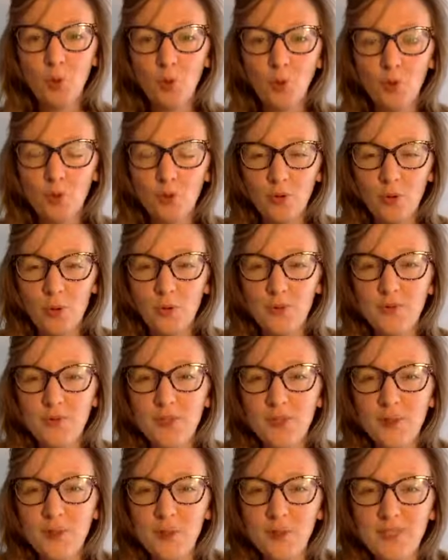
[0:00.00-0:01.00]
or
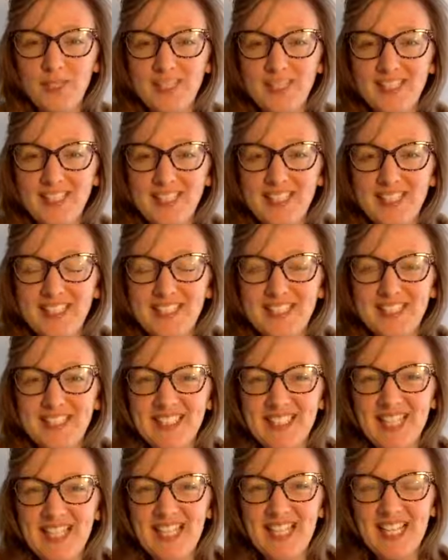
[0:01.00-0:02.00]
squeezing,
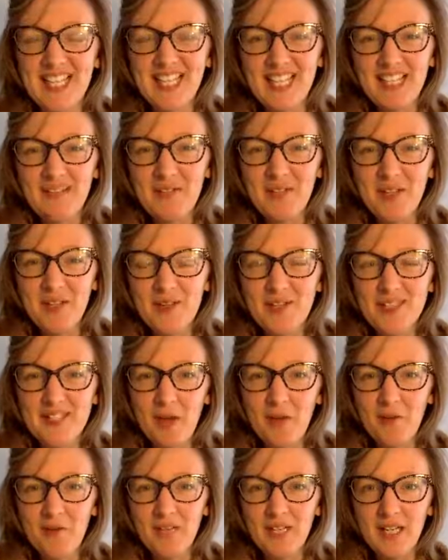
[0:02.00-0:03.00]
giving
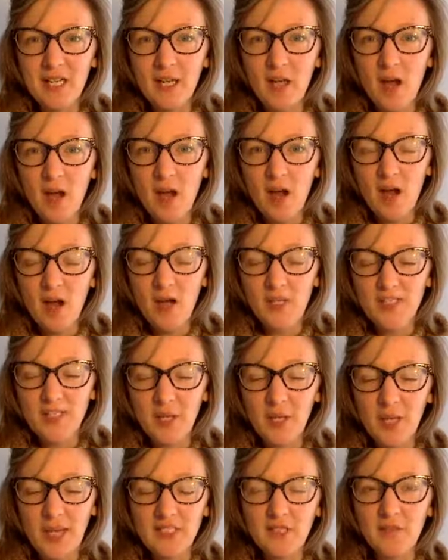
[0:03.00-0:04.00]
yourself a little hug
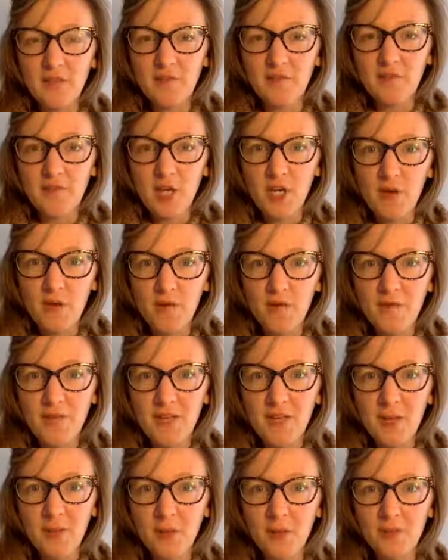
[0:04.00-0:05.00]
so you get to,
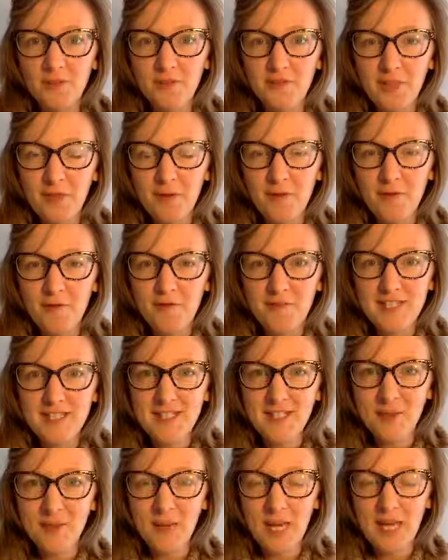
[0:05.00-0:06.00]
feel the
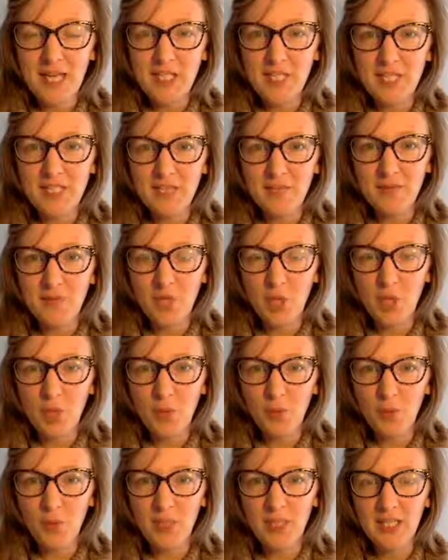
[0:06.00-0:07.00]
physical edges of
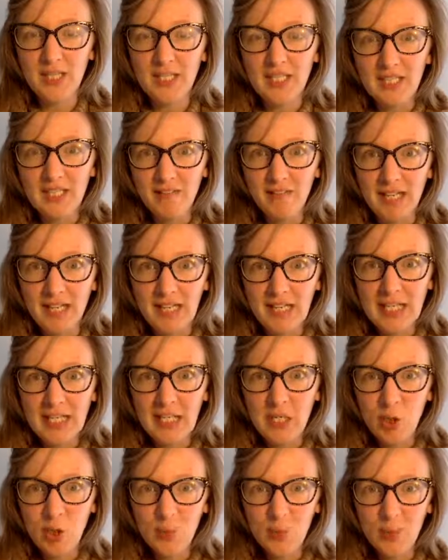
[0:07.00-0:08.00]
you
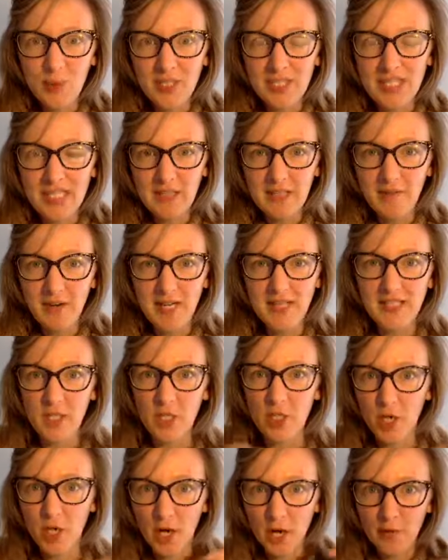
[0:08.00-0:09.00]
in your body, right? So
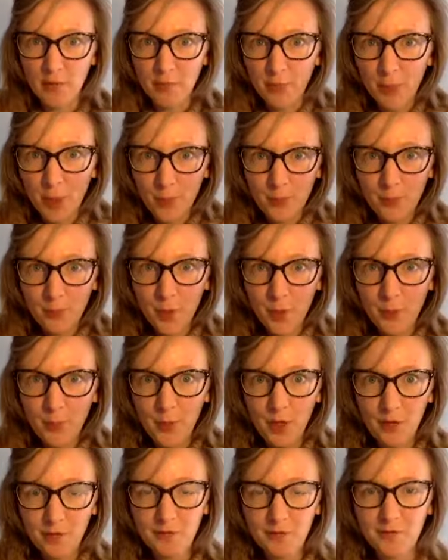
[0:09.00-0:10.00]
you don't kind of pop
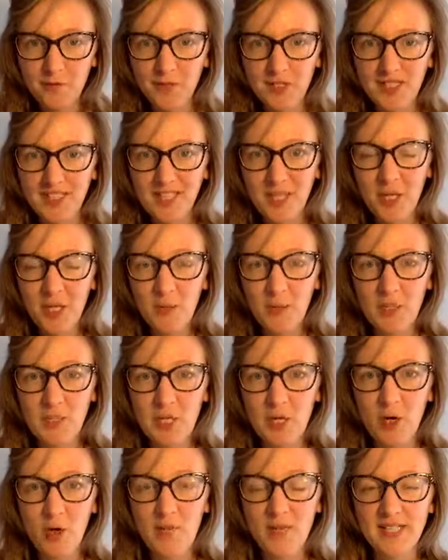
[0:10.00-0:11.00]
off, which
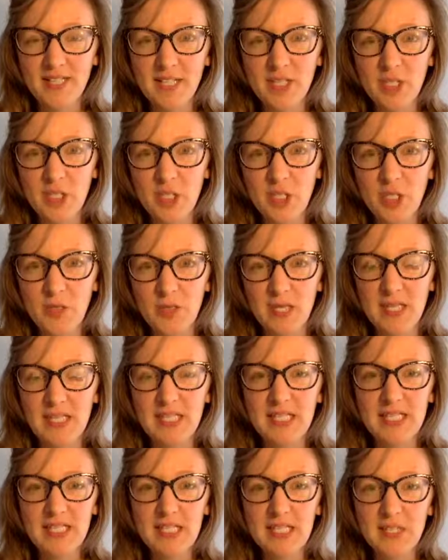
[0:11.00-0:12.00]
a lot of us can do. We
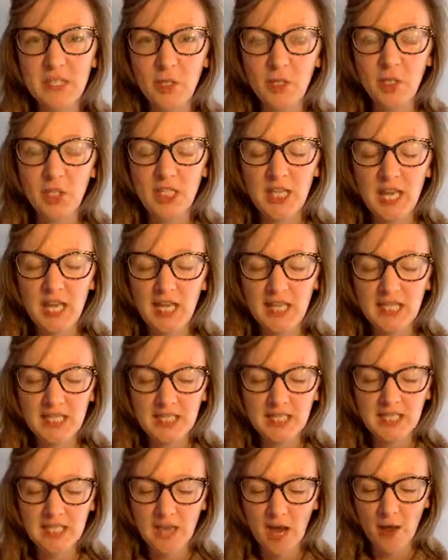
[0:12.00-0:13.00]
can
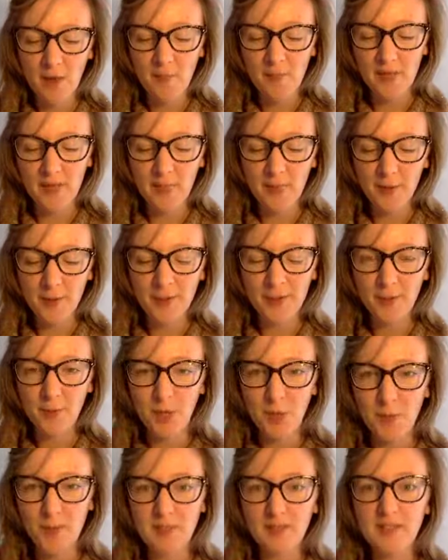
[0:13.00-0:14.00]
disassociate in those
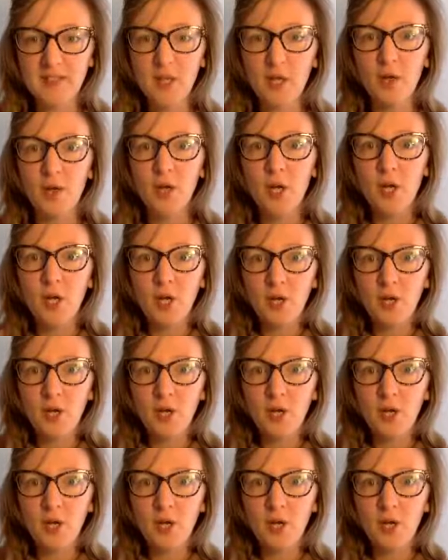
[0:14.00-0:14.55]
moments. So